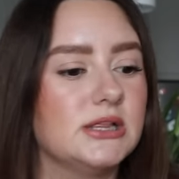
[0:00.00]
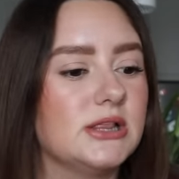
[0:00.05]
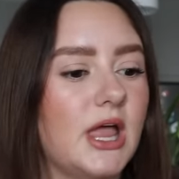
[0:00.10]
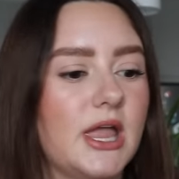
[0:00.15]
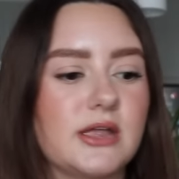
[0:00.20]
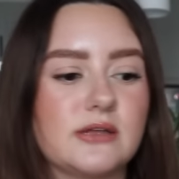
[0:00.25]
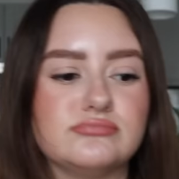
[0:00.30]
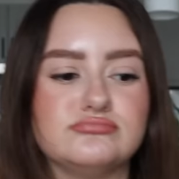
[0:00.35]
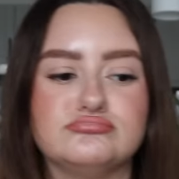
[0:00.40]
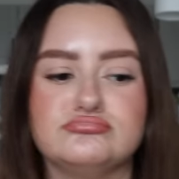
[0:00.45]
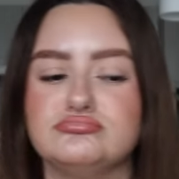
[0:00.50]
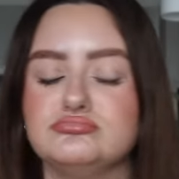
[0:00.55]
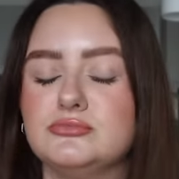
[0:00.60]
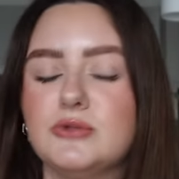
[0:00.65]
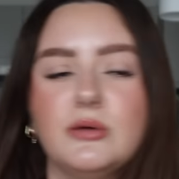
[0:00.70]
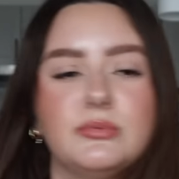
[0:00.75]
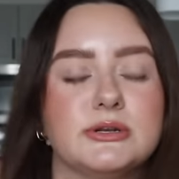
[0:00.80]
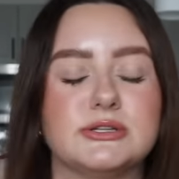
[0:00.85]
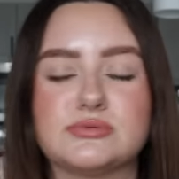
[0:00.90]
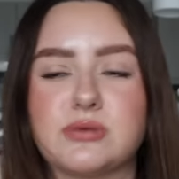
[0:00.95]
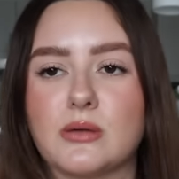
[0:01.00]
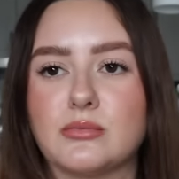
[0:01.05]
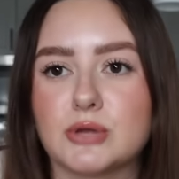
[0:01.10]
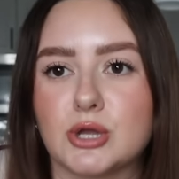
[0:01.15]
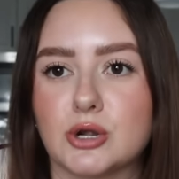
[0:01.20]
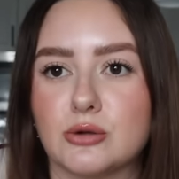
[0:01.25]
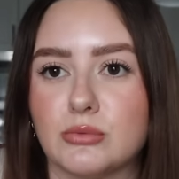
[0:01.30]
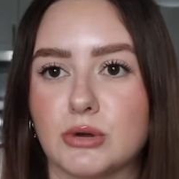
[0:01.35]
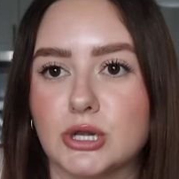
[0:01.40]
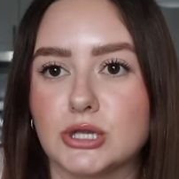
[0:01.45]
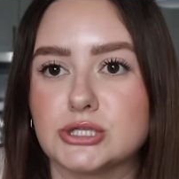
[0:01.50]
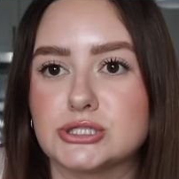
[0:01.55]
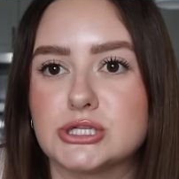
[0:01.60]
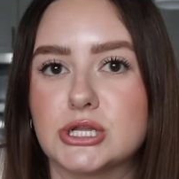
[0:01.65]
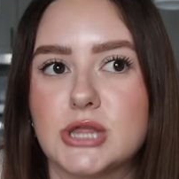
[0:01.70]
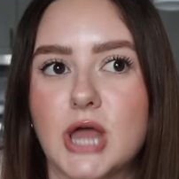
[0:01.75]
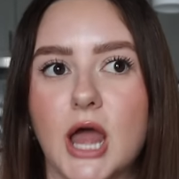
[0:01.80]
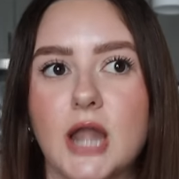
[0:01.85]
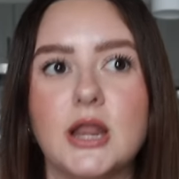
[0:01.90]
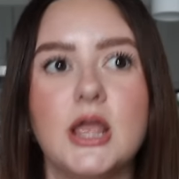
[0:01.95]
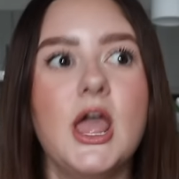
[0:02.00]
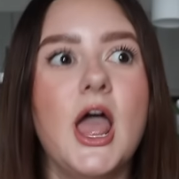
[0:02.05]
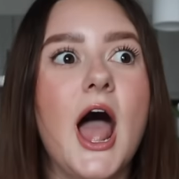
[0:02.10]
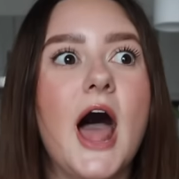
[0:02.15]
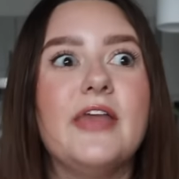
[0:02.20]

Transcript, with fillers: Like, nobody's probably gonna wanna listen to that.